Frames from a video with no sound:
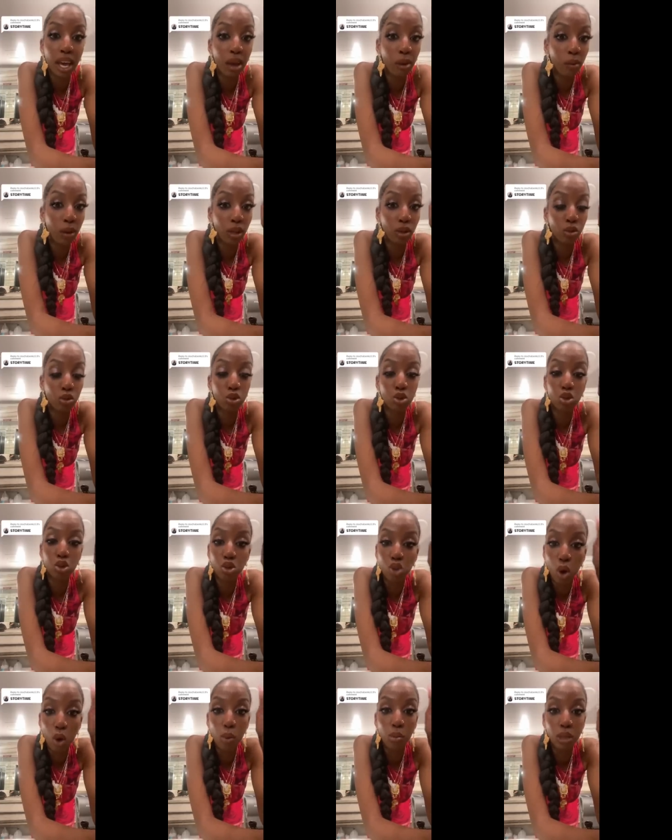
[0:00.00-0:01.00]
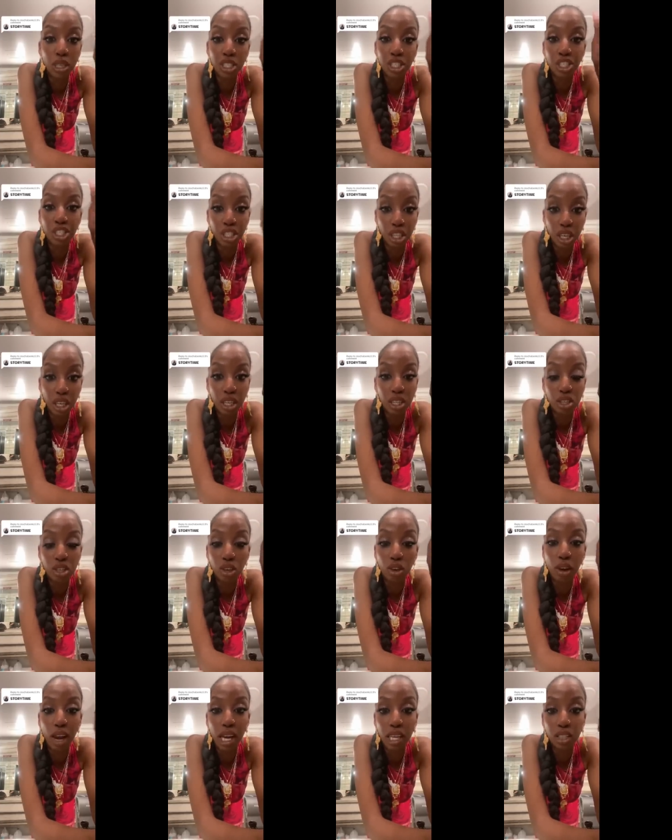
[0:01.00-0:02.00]
and went through so much shit to
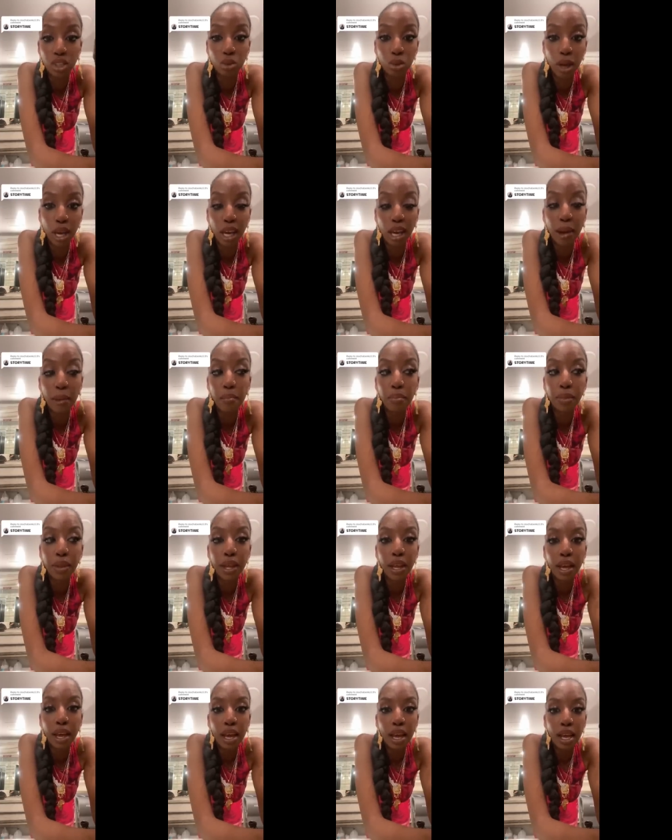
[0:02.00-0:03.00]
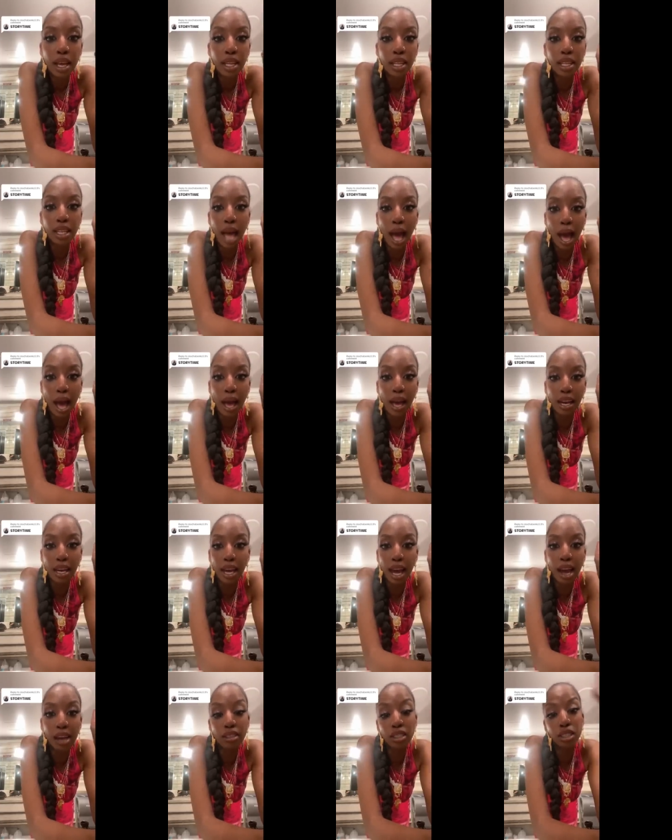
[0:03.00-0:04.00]
graduate
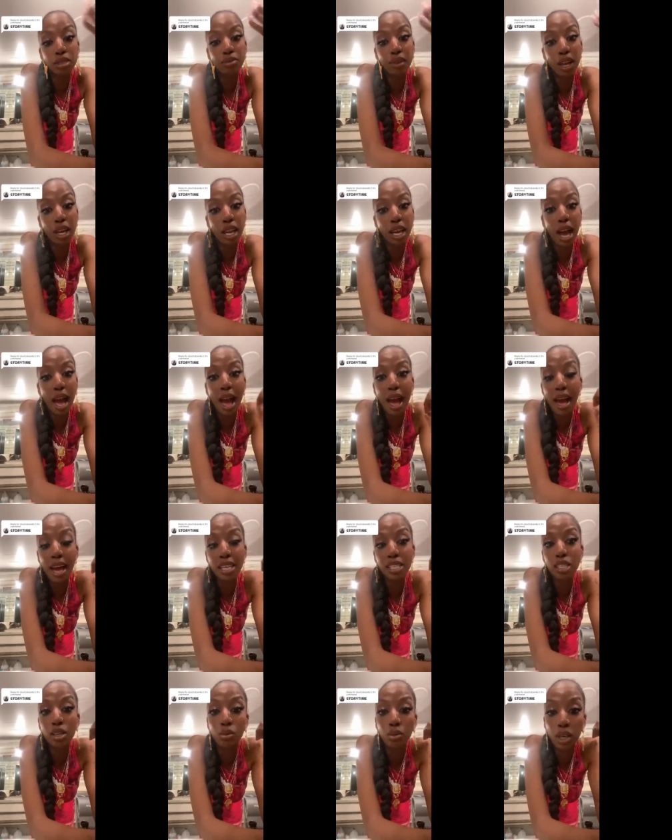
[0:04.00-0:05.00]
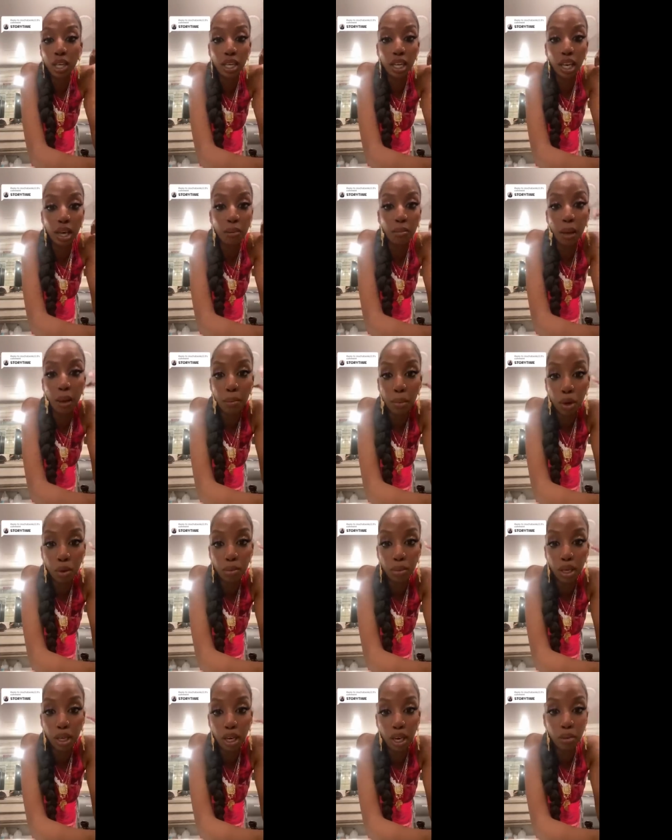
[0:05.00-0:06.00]
that I just felt like I had to reclaim my
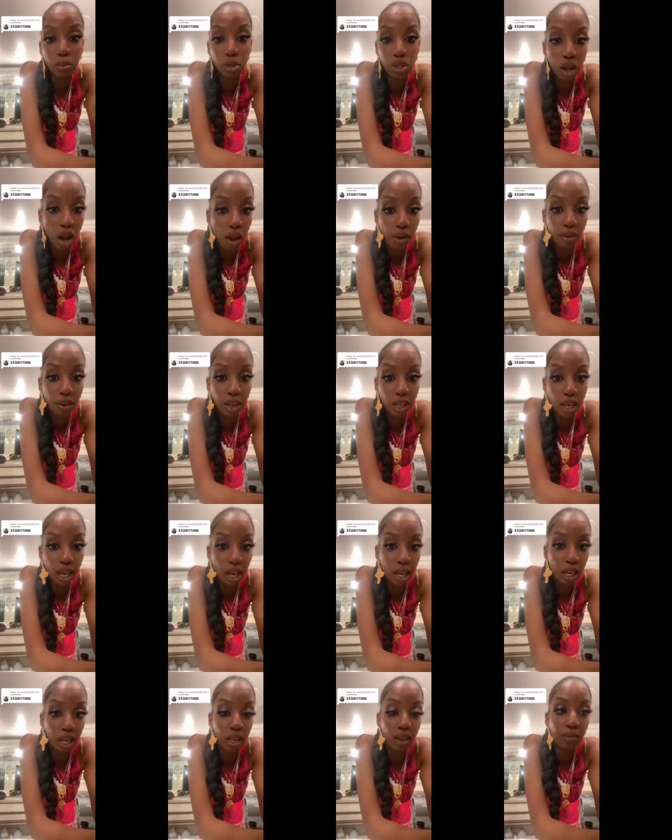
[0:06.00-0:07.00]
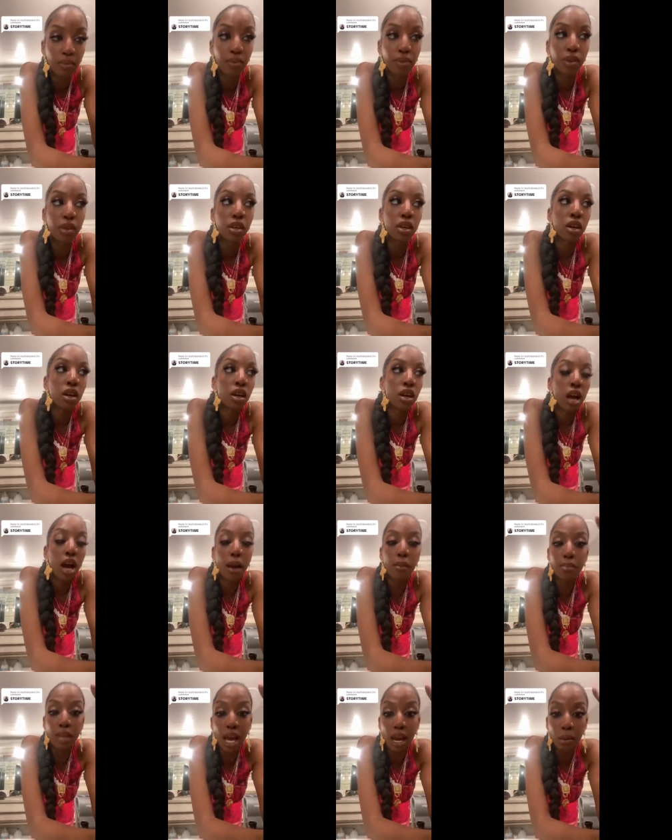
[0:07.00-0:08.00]
moment. I'm sorry. Like,
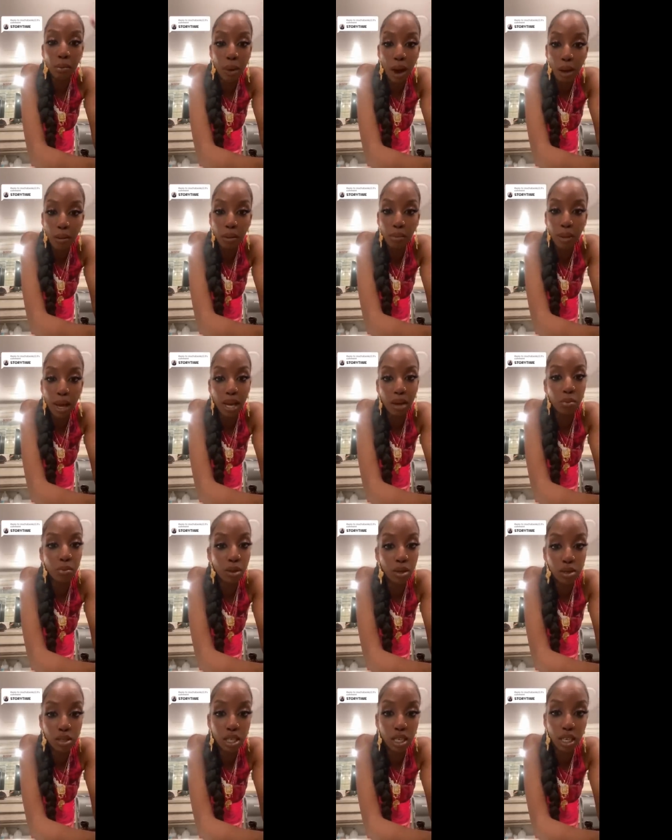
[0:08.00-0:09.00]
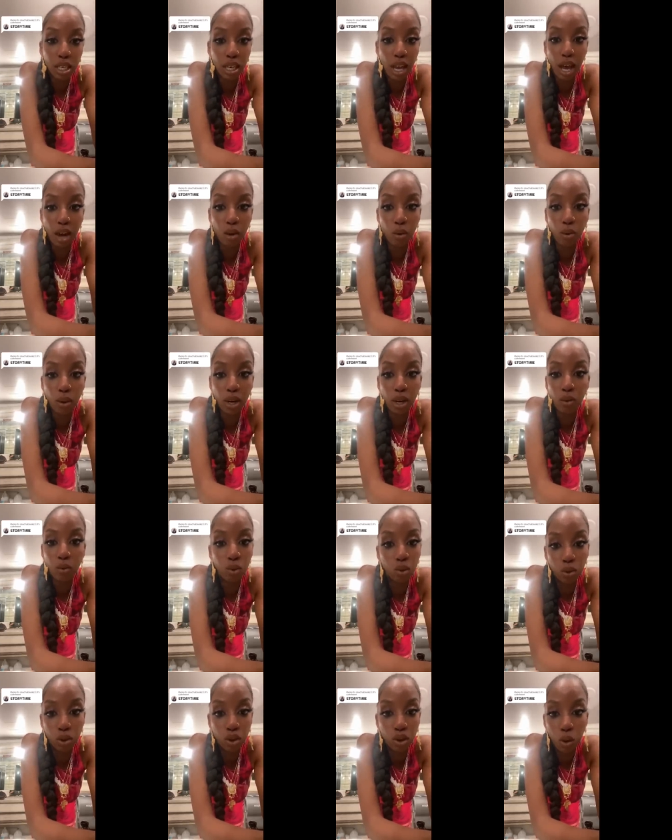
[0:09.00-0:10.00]
I'm not a problematic person. I don't want to
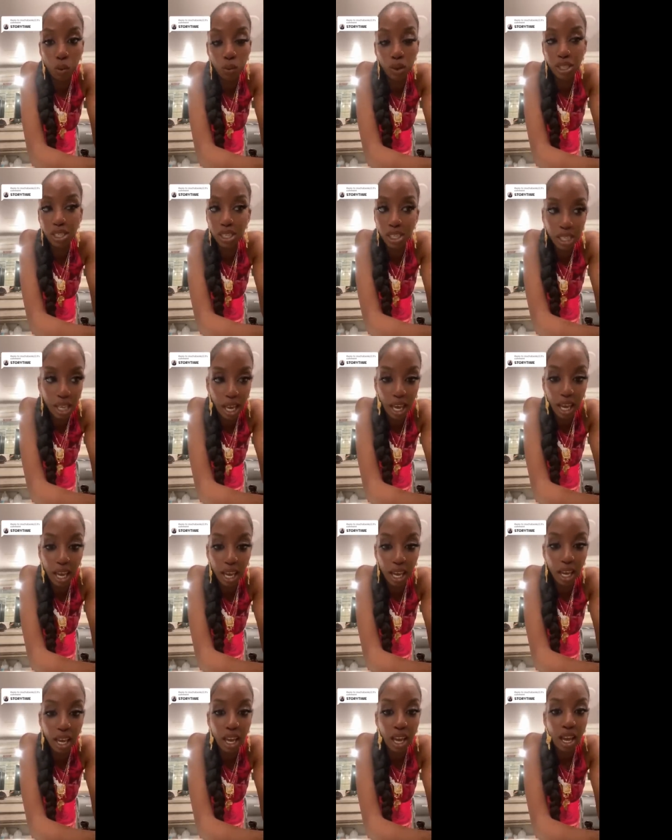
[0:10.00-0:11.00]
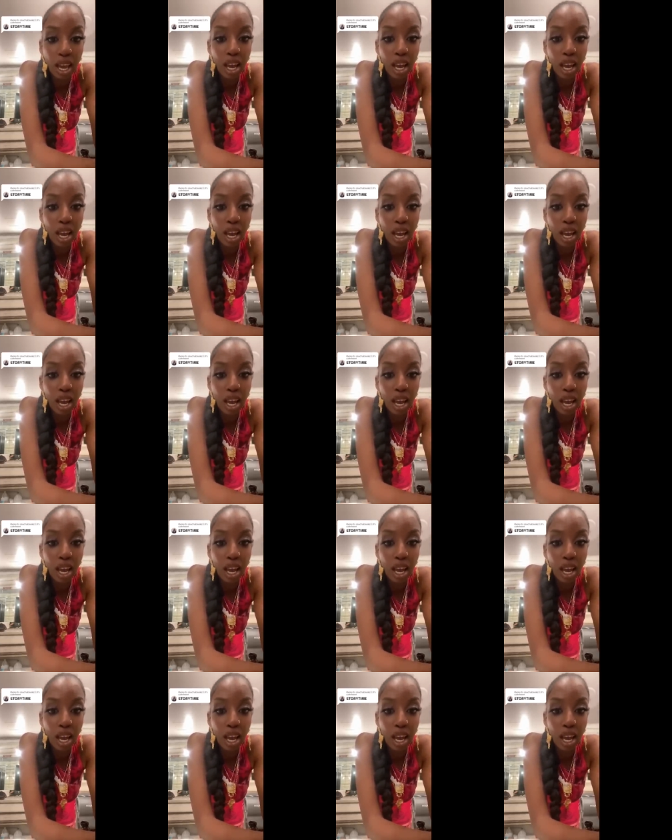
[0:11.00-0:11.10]
ruin no one's day.